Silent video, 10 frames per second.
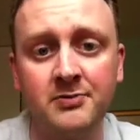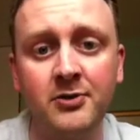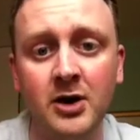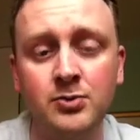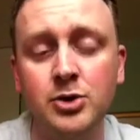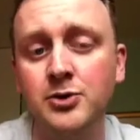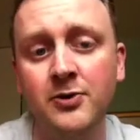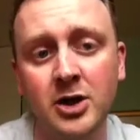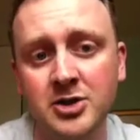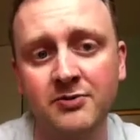fight, which
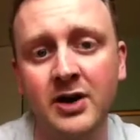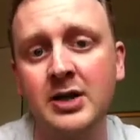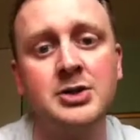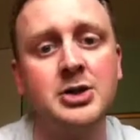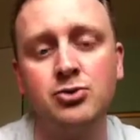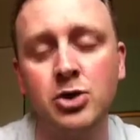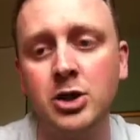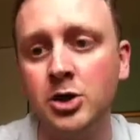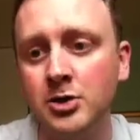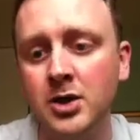for us, the fans, is
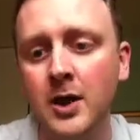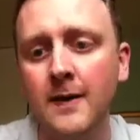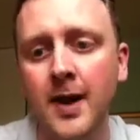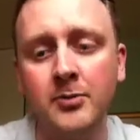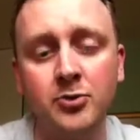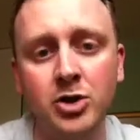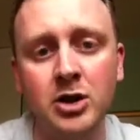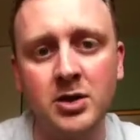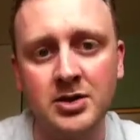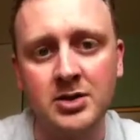really good, and we really
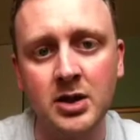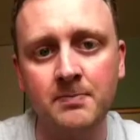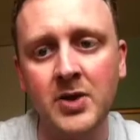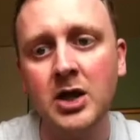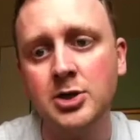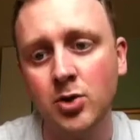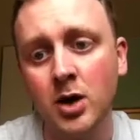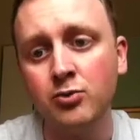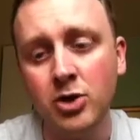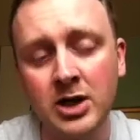like to see. So
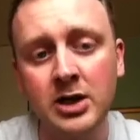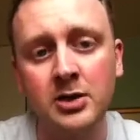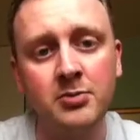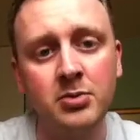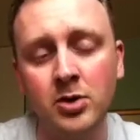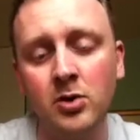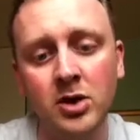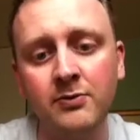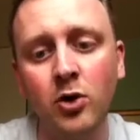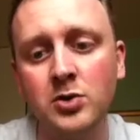I'm really going to,
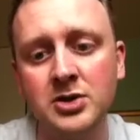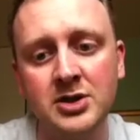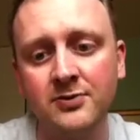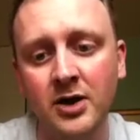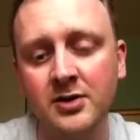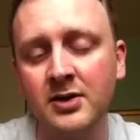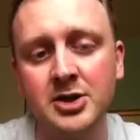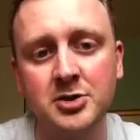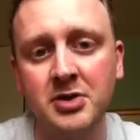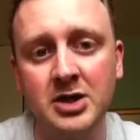looking forward to this fight. I think
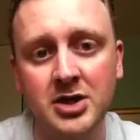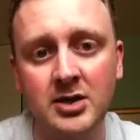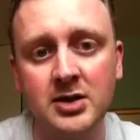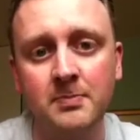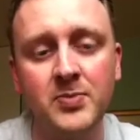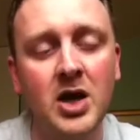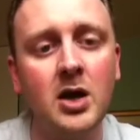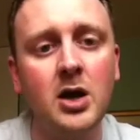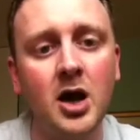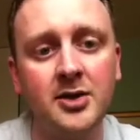it's going to be exciting.
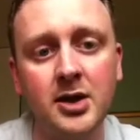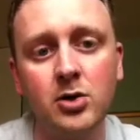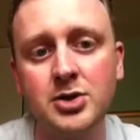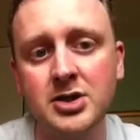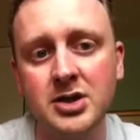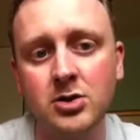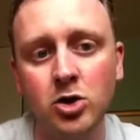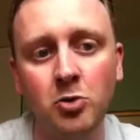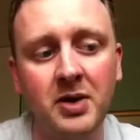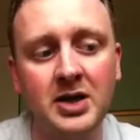I think Josesito
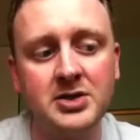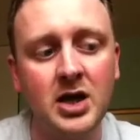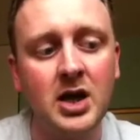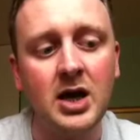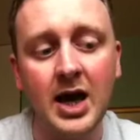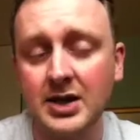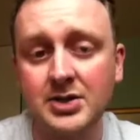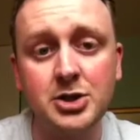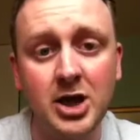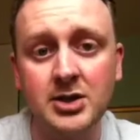Lopez has
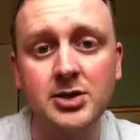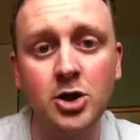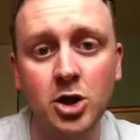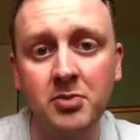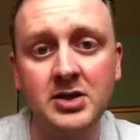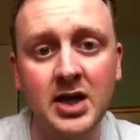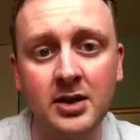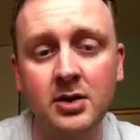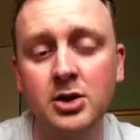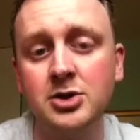the chance to hurt
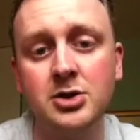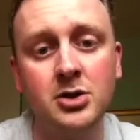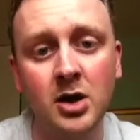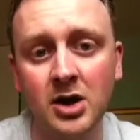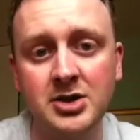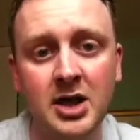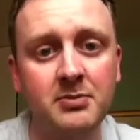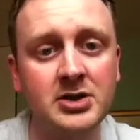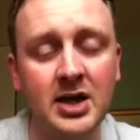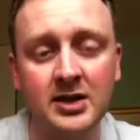Maidana because, like I said,
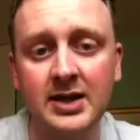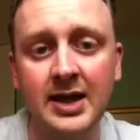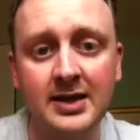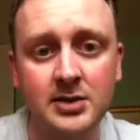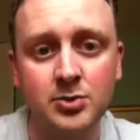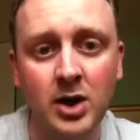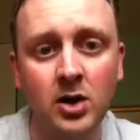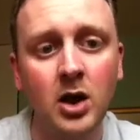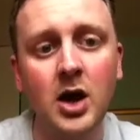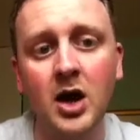Maidana can get hit as
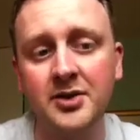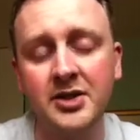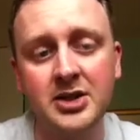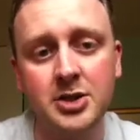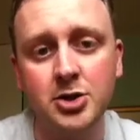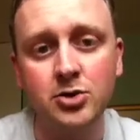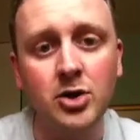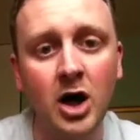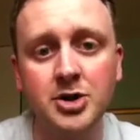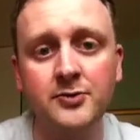well. I think these are two
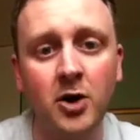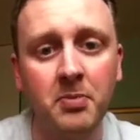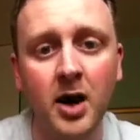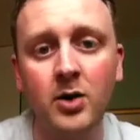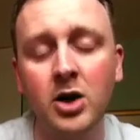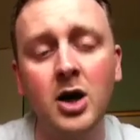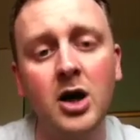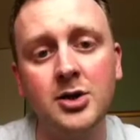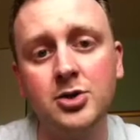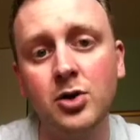guys who've got power
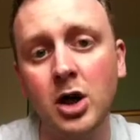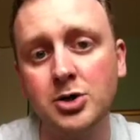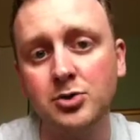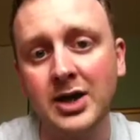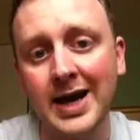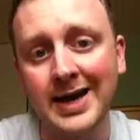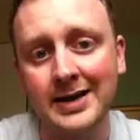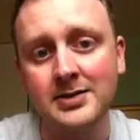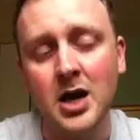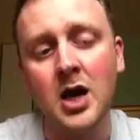and two guys who can get
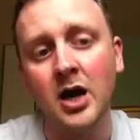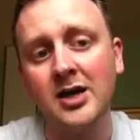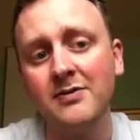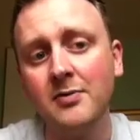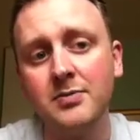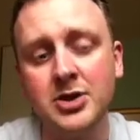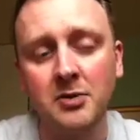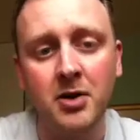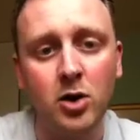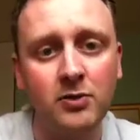hit. I give the
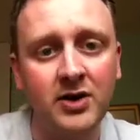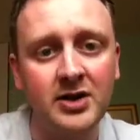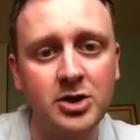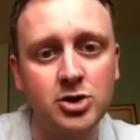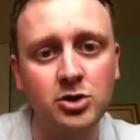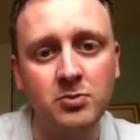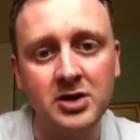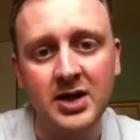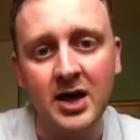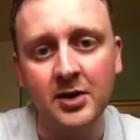slight power advantage to
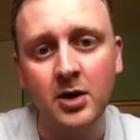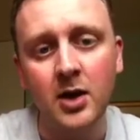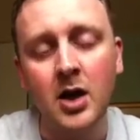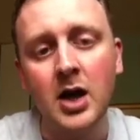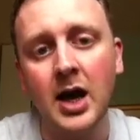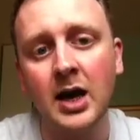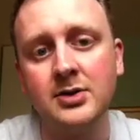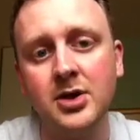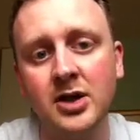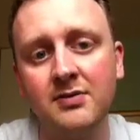Maidana,
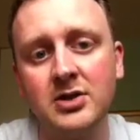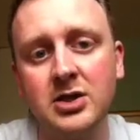and I give